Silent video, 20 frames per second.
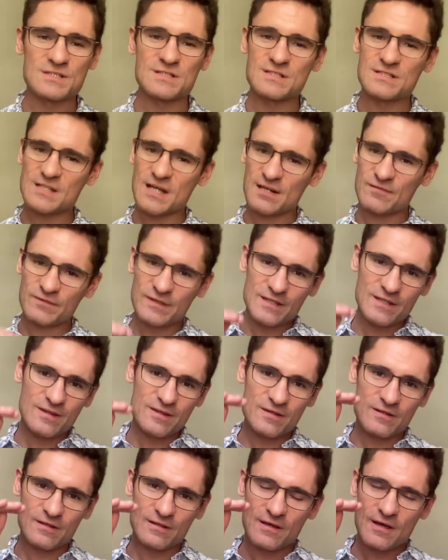It's kind of like
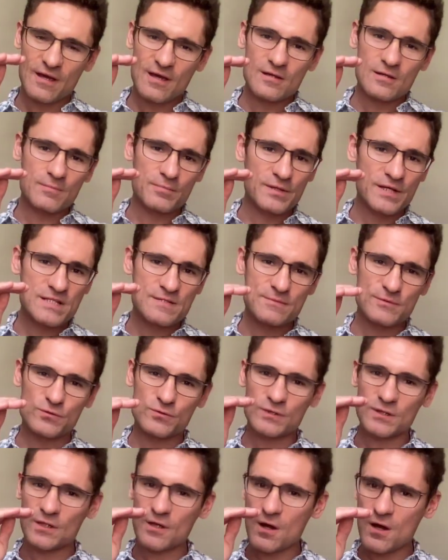the place
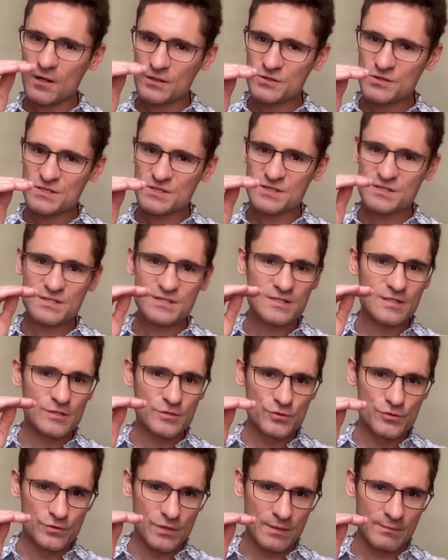between consciousness and
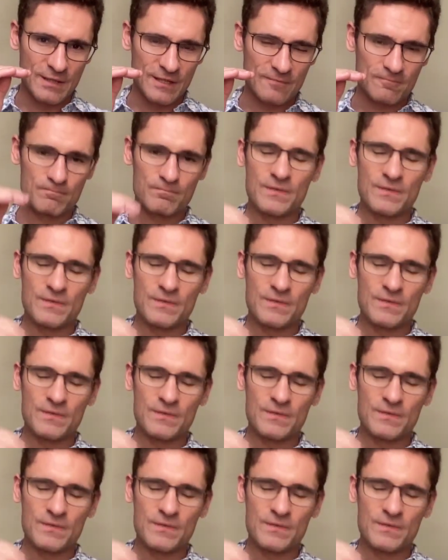dreaming.